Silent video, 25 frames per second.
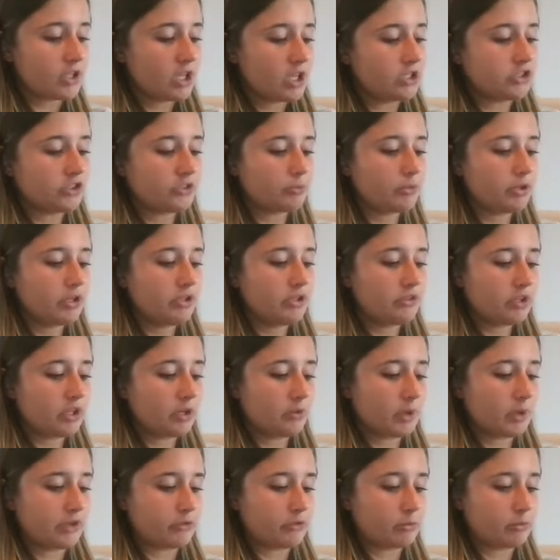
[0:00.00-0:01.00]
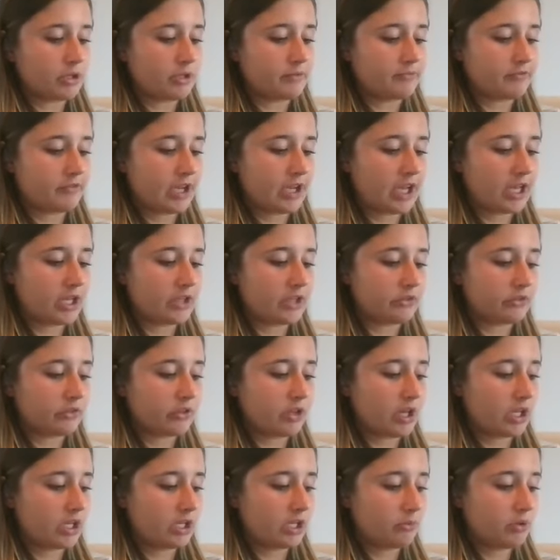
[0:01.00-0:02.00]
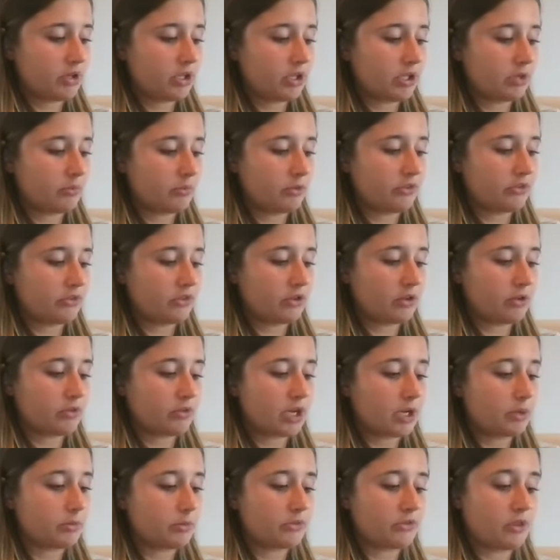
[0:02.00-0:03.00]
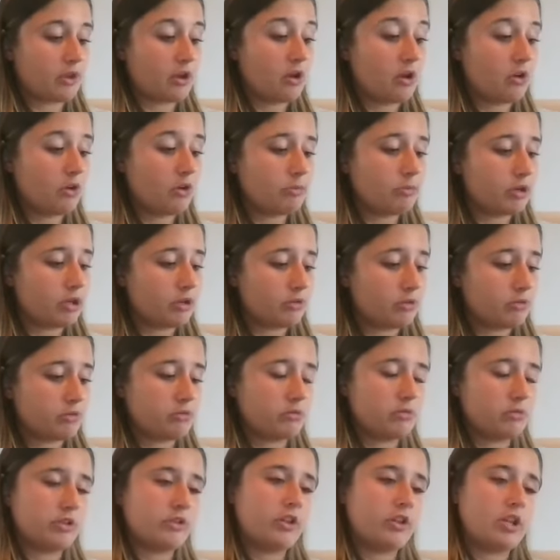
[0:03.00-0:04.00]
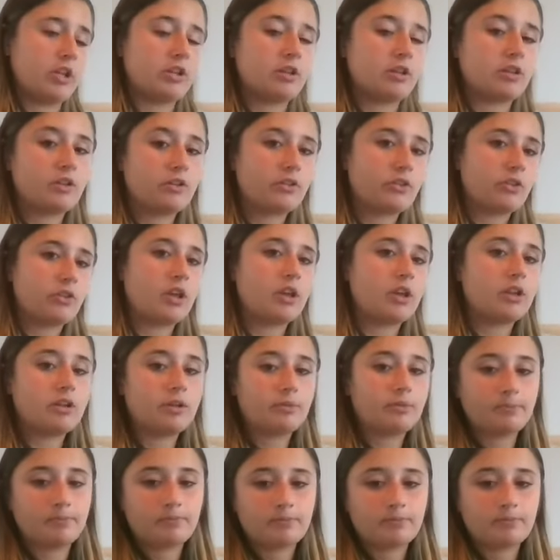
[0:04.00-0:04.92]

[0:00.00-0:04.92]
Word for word: I just wanted to get away from them fast. I didn't want anyone to know that I was the hobo who had taken the sled.